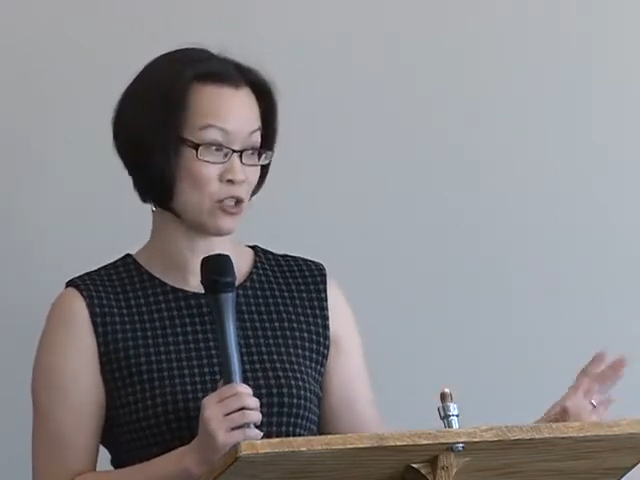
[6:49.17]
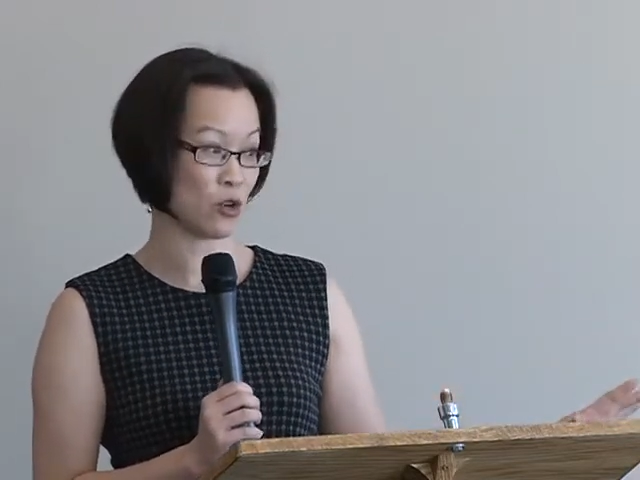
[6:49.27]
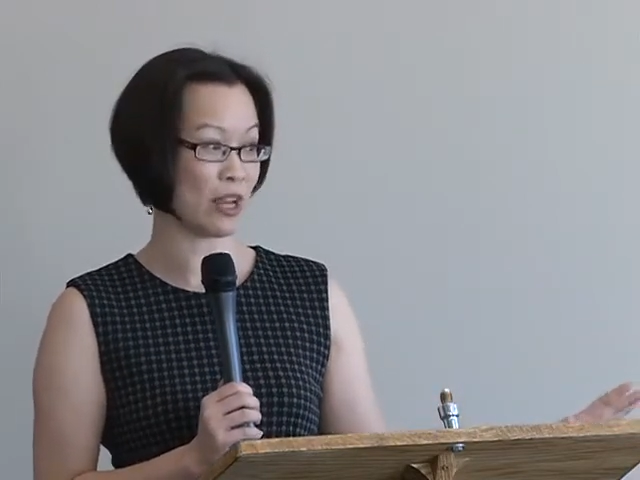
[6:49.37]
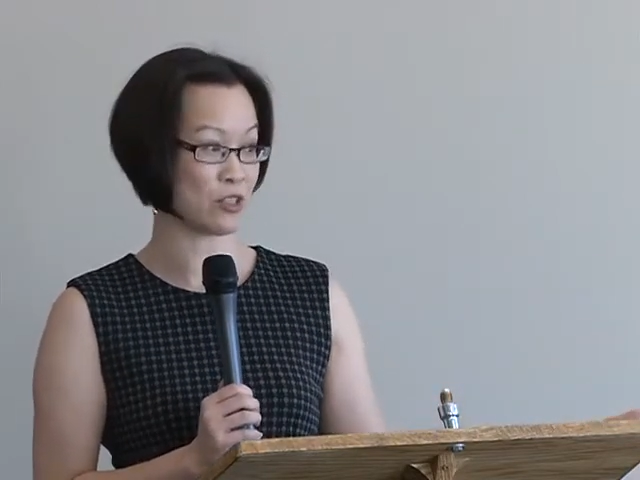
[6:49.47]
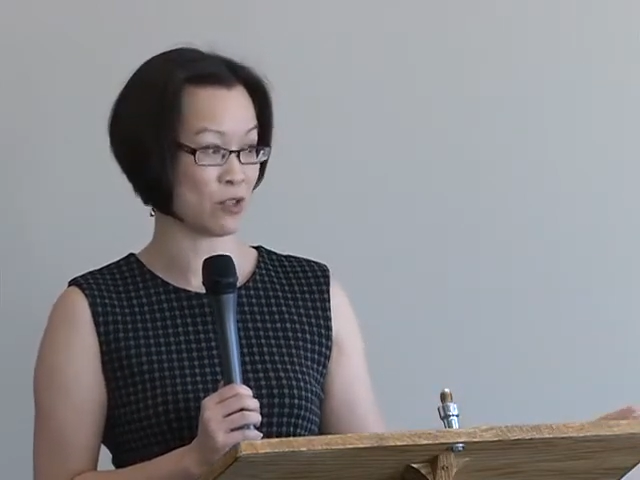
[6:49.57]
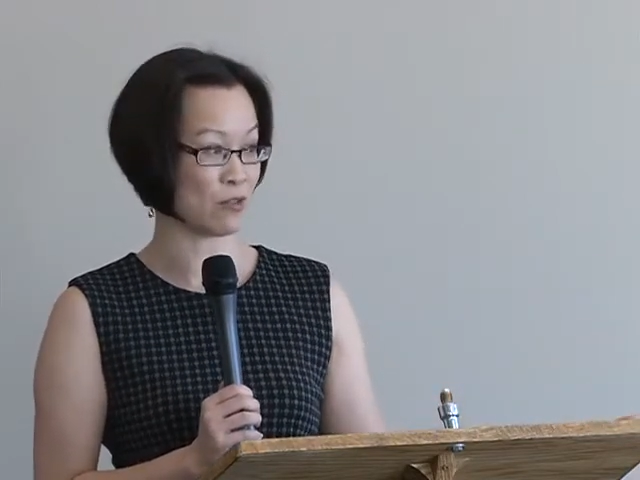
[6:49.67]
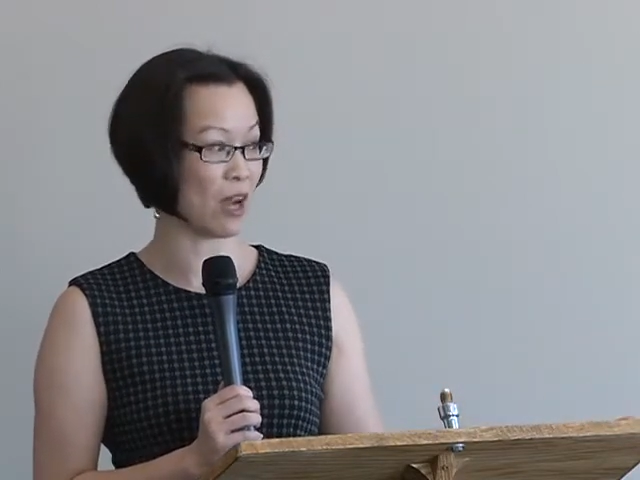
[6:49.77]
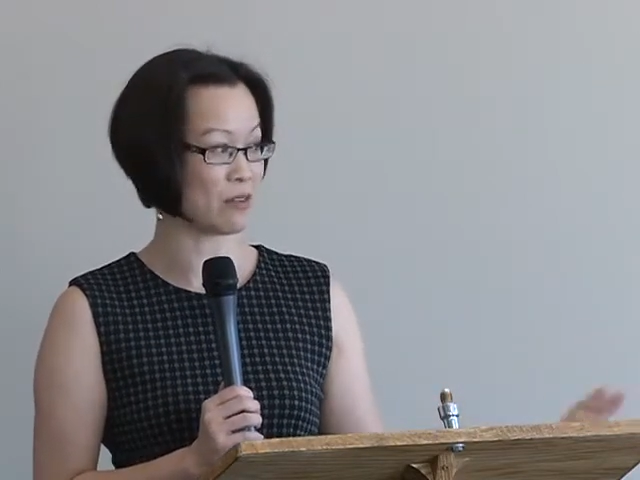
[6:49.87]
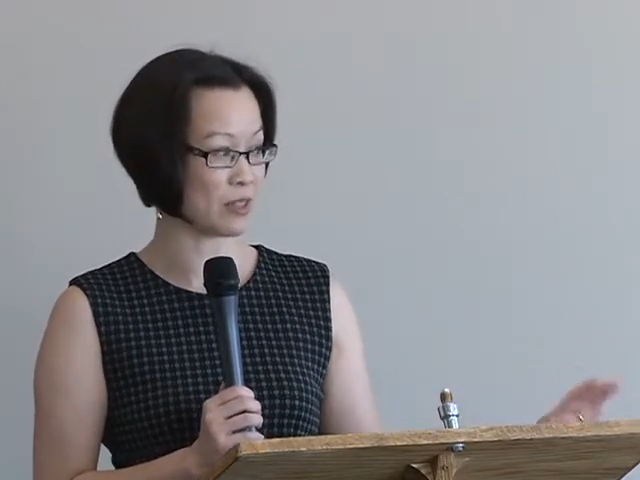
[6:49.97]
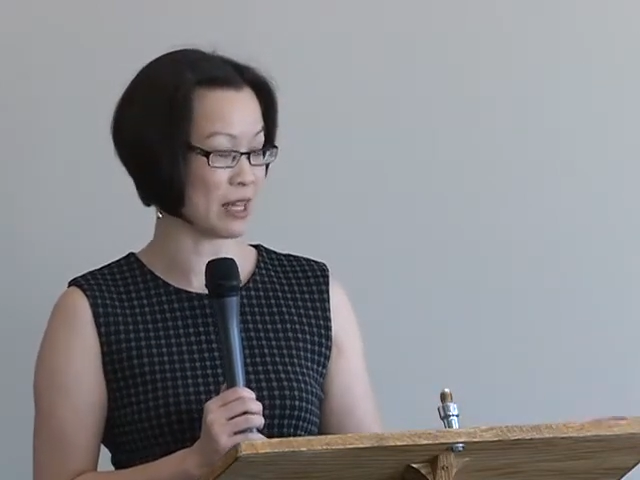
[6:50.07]
try and
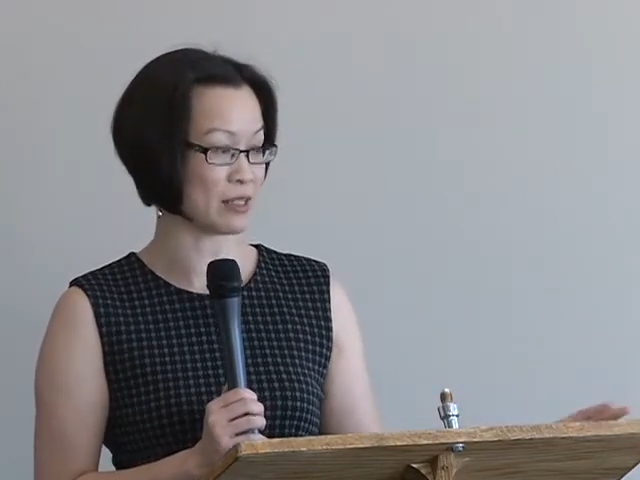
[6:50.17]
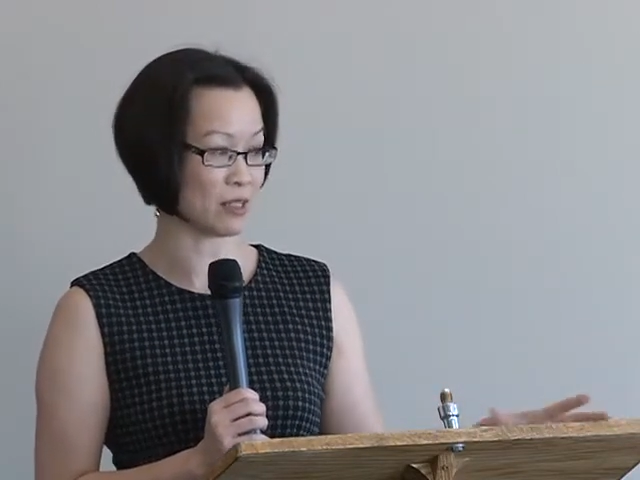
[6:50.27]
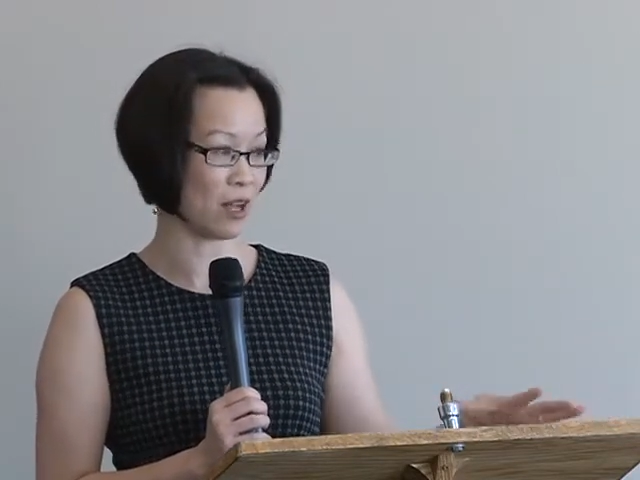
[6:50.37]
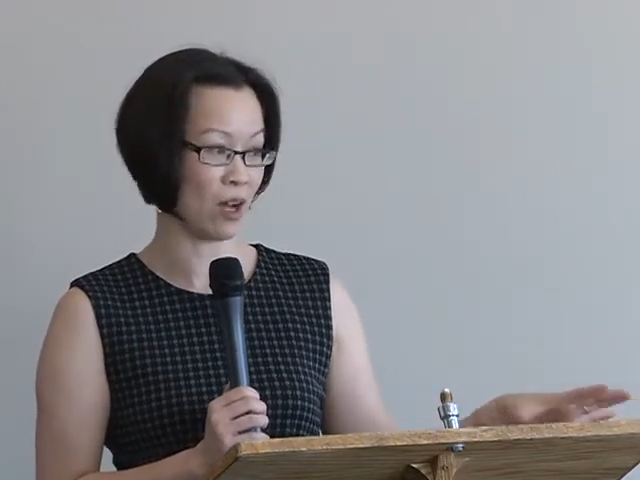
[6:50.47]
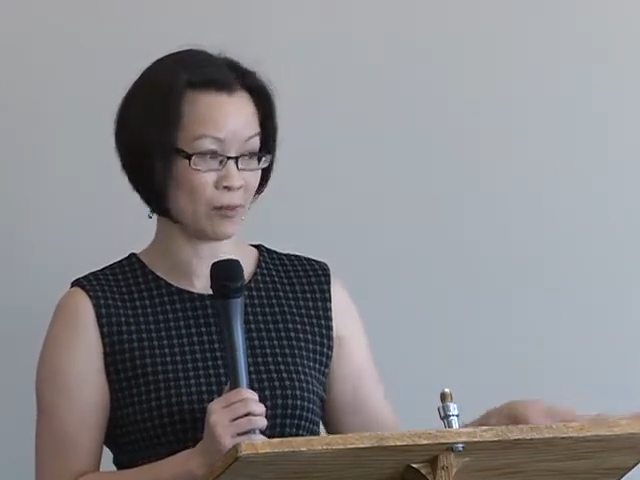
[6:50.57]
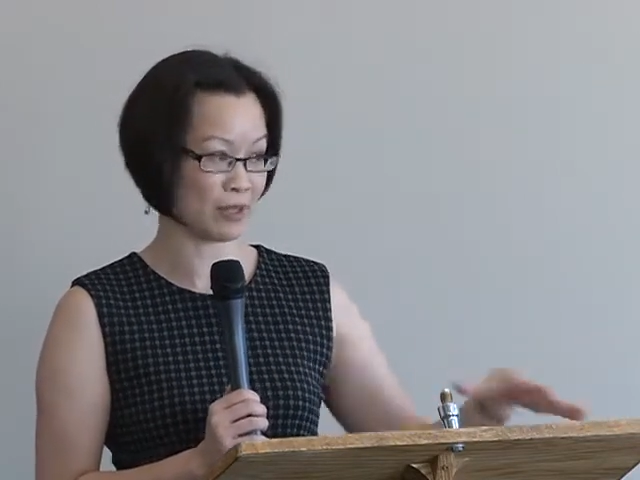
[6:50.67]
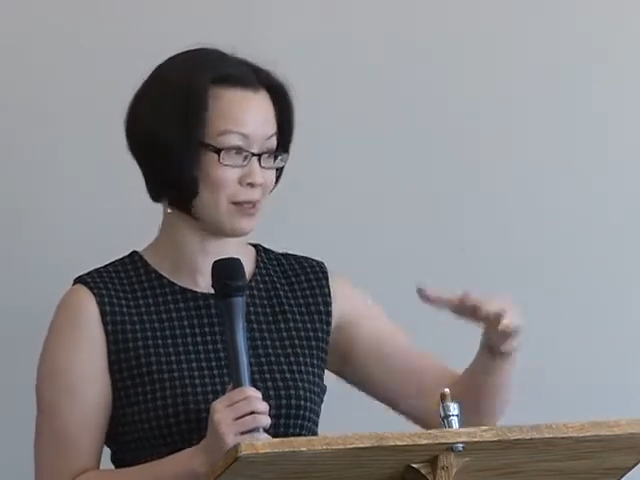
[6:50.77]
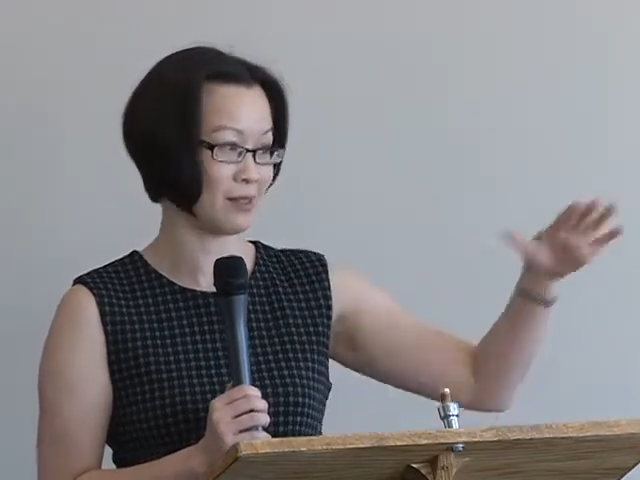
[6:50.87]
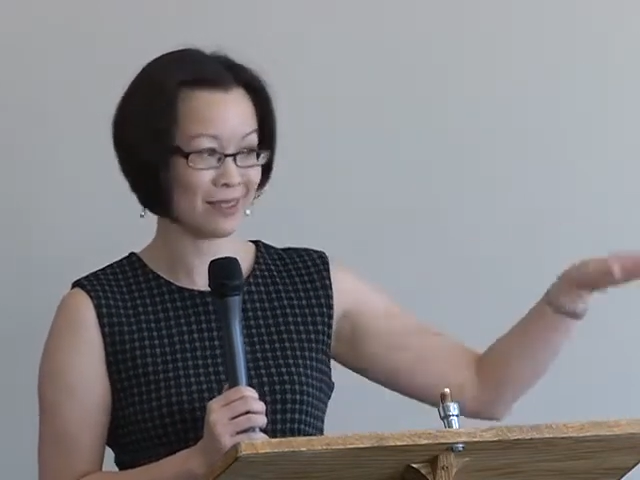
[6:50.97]
survive, that's a common,